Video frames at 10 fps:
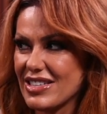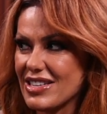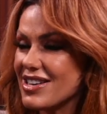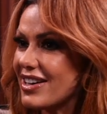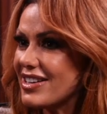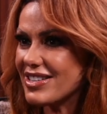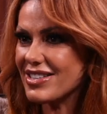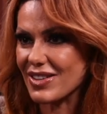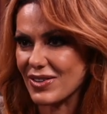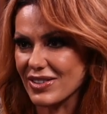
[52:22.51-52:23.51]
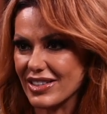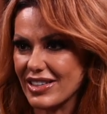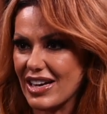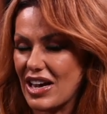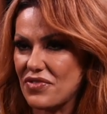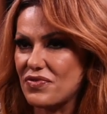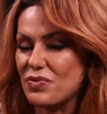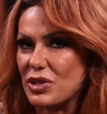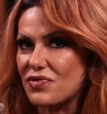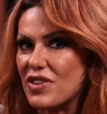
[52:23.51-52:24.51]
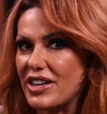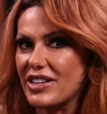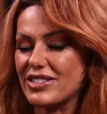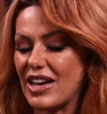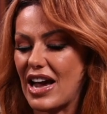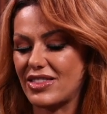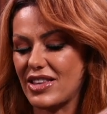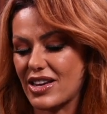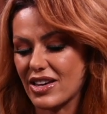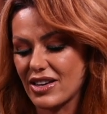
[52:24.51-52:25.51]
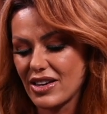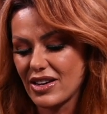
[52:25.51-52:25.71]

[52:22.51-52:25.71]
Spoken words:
Not necessarily. What's funny is that I think